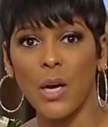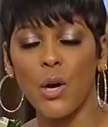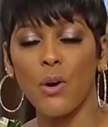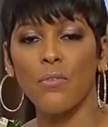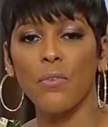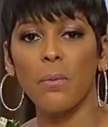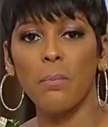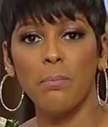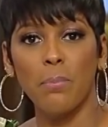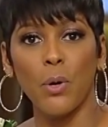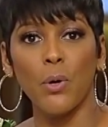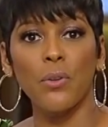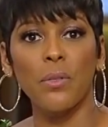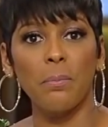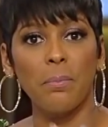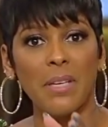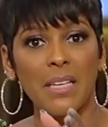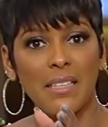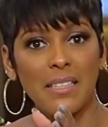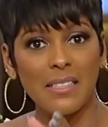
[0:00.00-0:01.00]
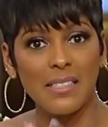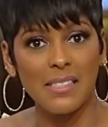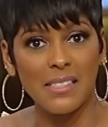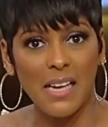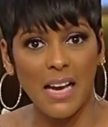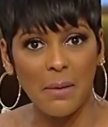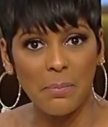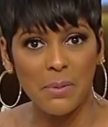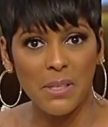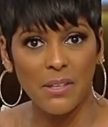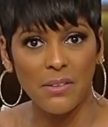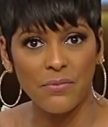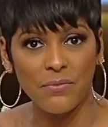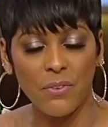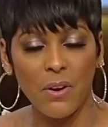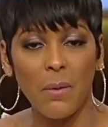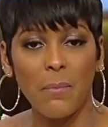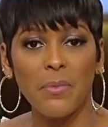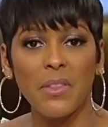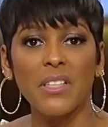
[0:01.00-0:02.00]
over both being adopted
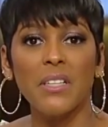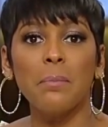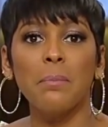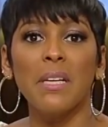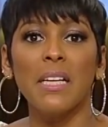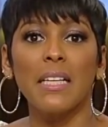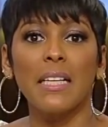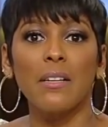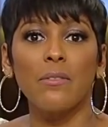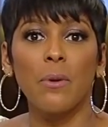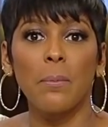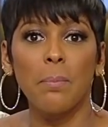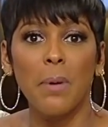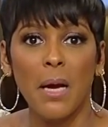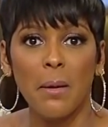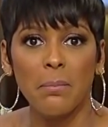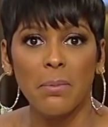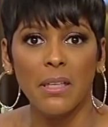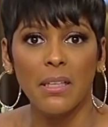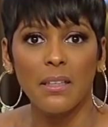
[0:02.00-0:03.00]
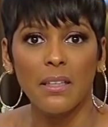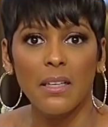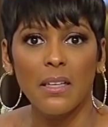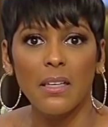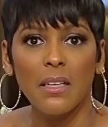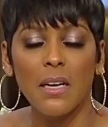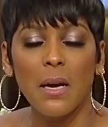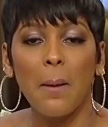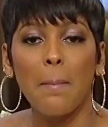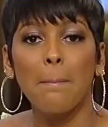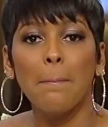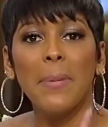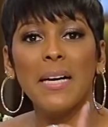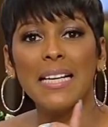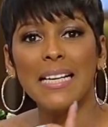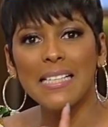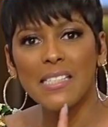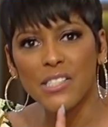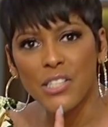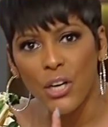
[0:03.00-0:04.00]
from the Dominican Republic. But
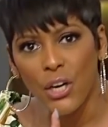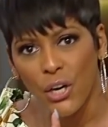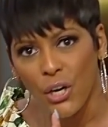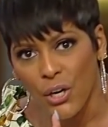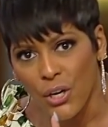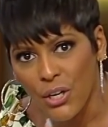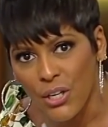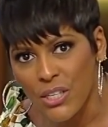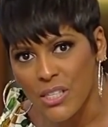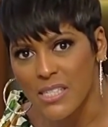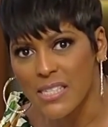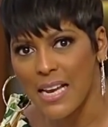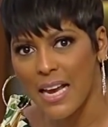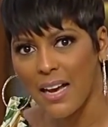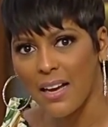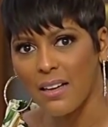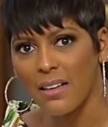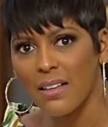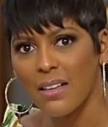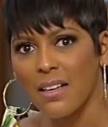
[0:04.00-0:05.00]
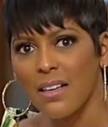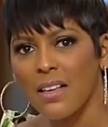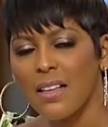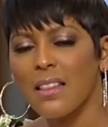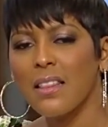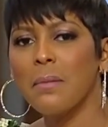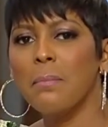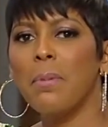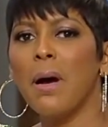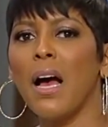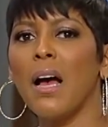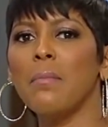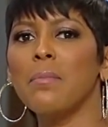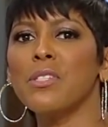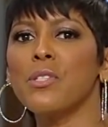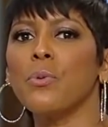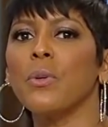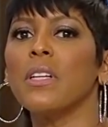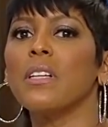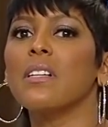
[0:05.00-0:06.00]
it turns out the bond
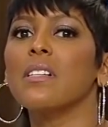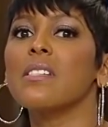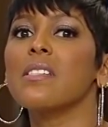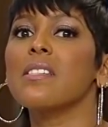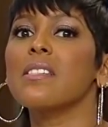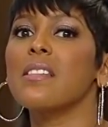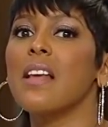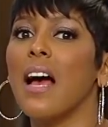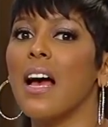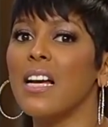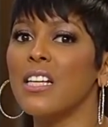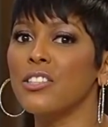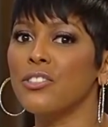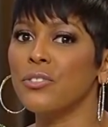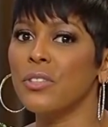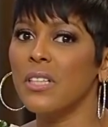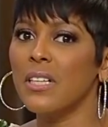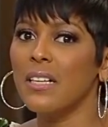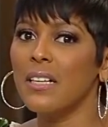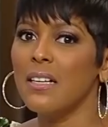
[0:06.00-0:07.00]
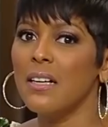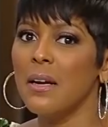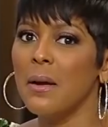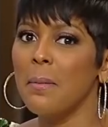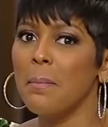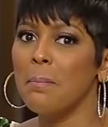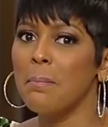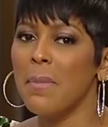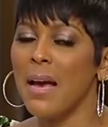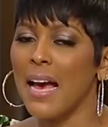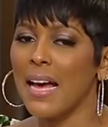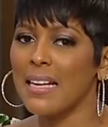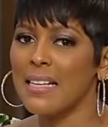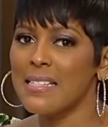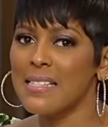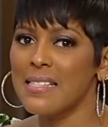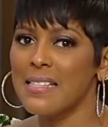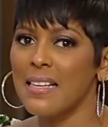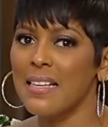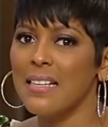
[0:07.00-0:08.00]
between Cassandra
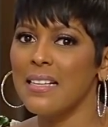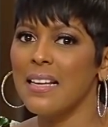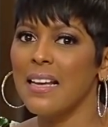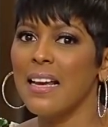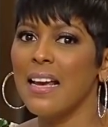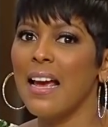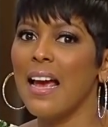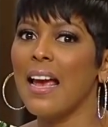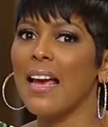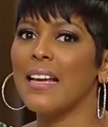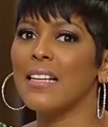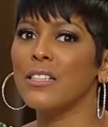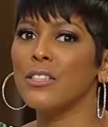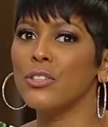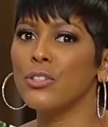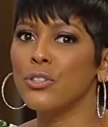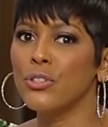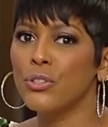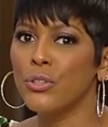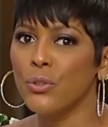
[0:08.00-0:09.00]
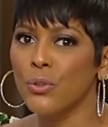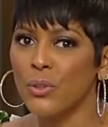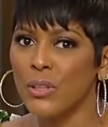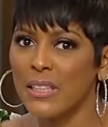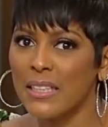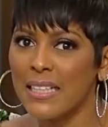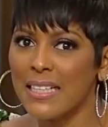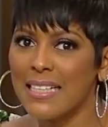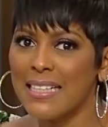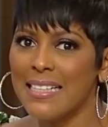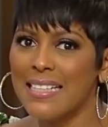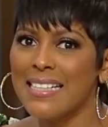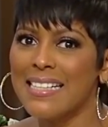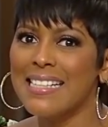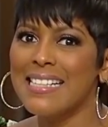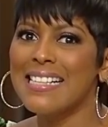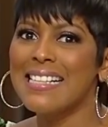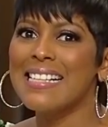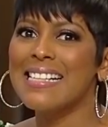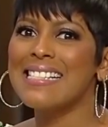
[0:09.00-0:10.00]
Madison and Julia
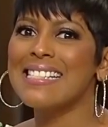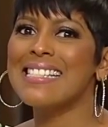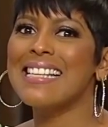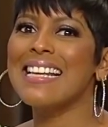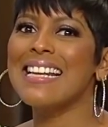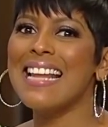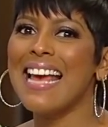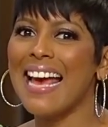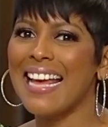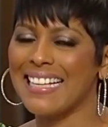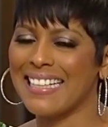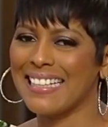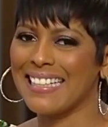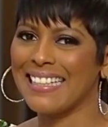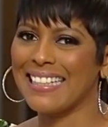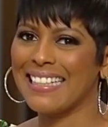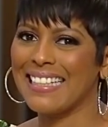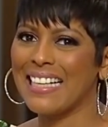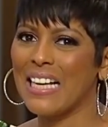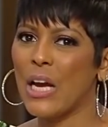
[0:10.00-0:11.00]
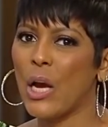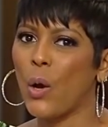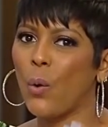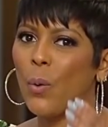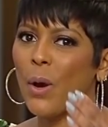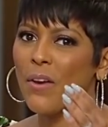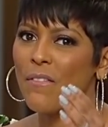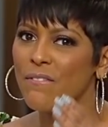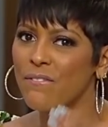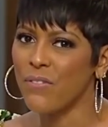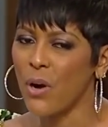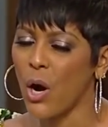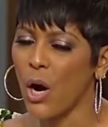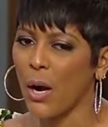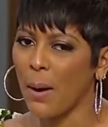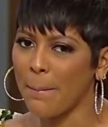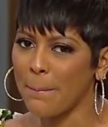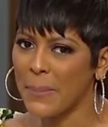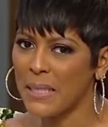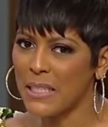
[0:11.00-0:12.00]
Tinetti went
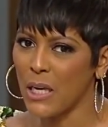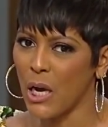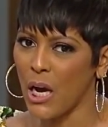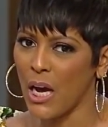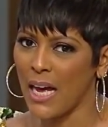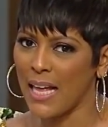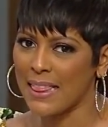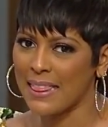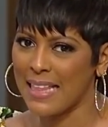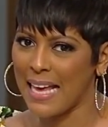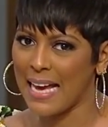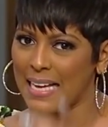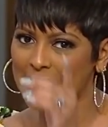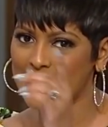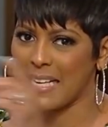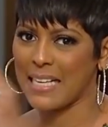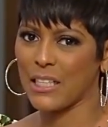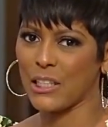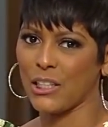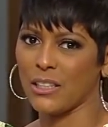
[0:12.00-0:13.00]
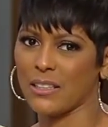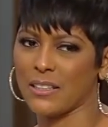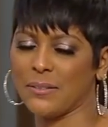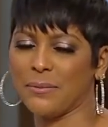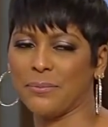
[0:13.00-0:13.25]
far beyond that. Take a look.